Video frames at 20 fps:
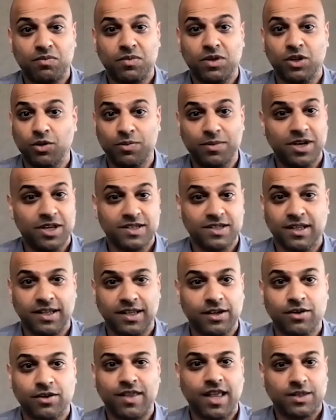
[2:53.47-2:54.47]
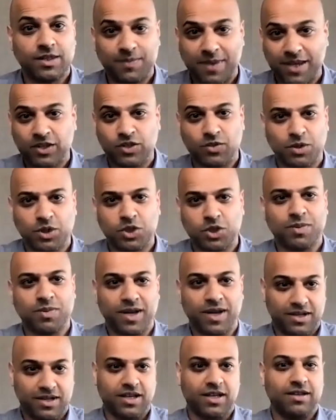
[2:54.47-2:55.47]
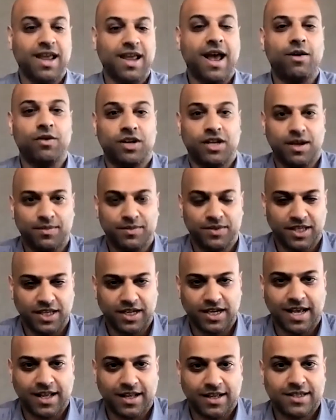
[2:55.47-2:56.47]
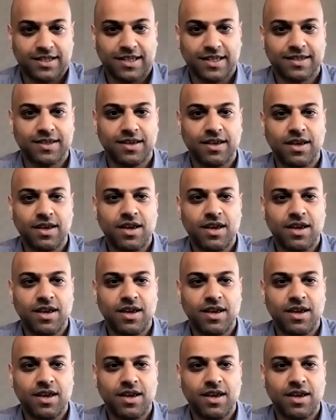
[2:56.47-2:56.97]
Illumina is the leader in that space. You push a button and out comes the analysis.